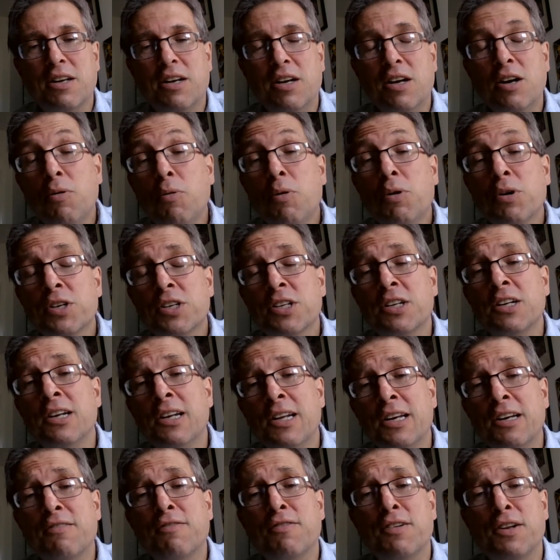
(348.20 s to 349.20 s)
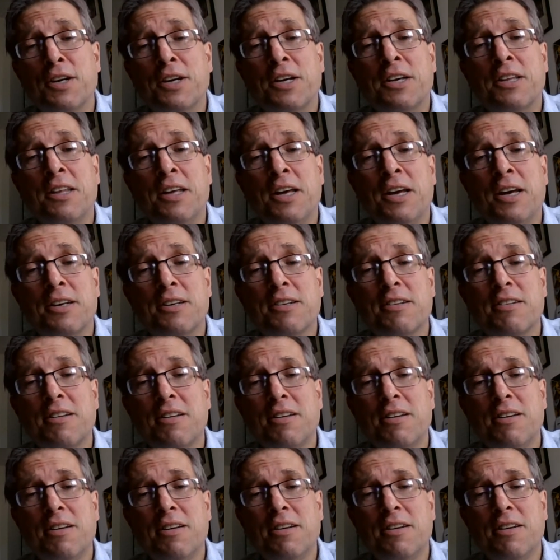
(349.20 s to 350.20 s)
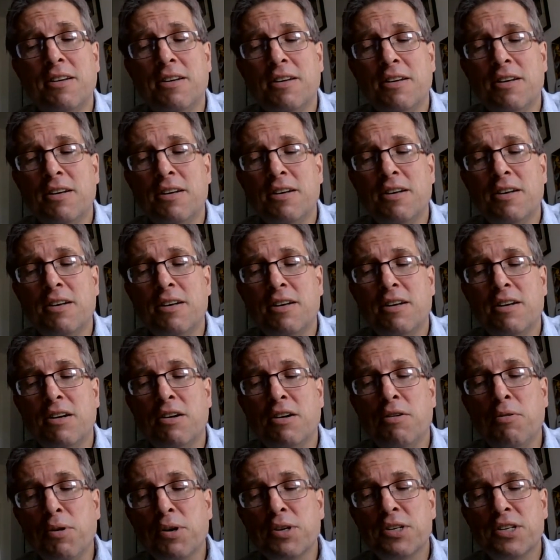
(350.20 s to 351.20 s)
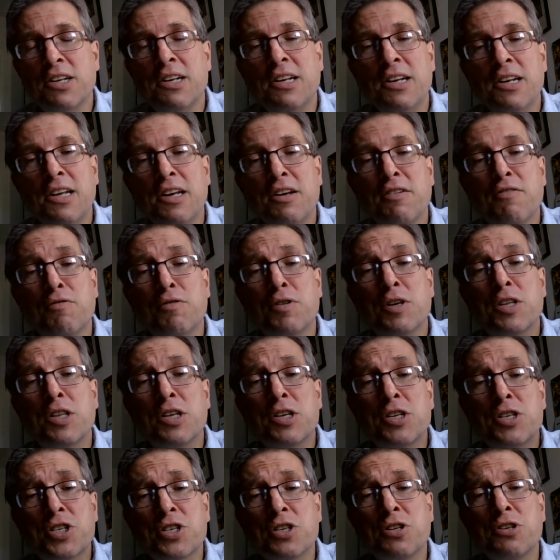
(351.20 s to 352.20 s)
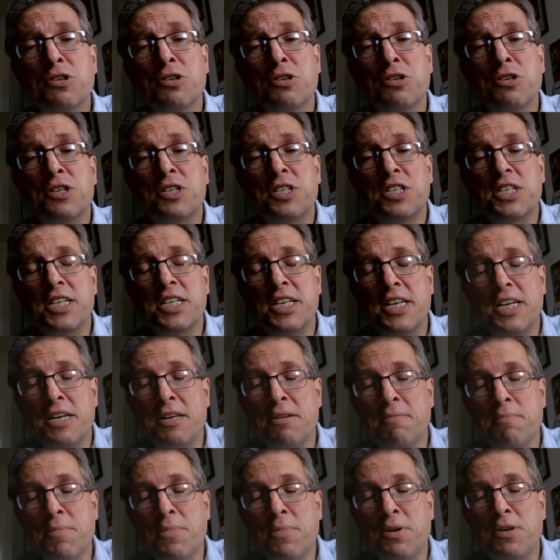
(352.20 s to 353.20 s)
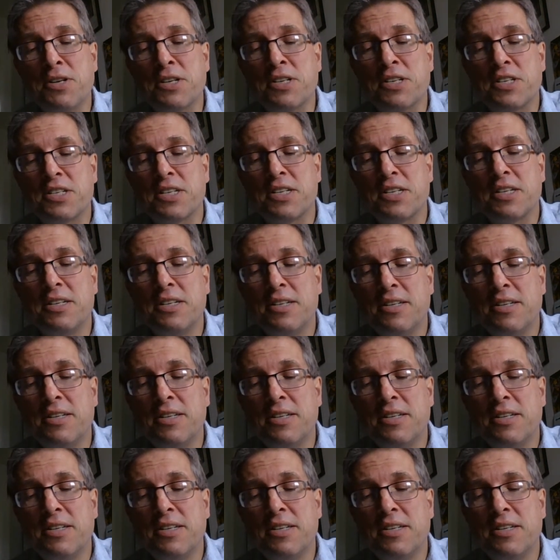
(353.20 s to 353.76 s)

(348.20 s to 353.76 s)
I want to live like that. I want to live with eternity in mind.